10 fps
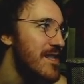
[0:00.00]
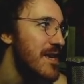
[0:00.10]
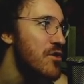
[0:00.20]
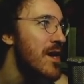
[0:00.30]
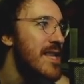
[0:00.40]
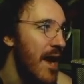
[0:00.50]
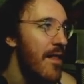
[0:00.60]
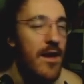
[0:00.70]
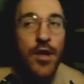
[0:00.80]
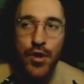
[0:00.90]
It's like you could
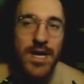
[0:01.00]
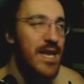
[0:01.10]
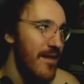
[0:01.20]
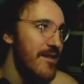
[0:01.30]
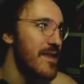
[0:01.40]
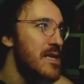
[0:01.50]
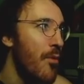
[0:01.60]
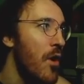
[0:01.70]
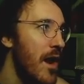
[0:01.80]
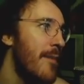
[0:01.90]
tell at this
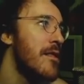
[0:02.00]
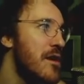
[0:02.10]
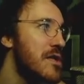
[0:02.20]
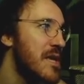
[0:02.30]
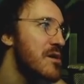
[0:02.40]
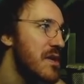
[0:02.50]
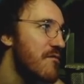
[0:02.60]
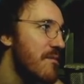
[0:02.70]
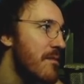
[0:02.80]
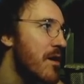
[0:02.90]
point I'm a little
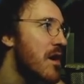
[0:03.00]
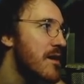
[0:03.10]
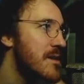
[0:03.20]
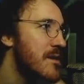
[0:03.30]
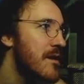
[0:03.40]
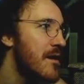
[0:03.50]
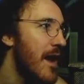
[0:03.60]
tilted from the bonks,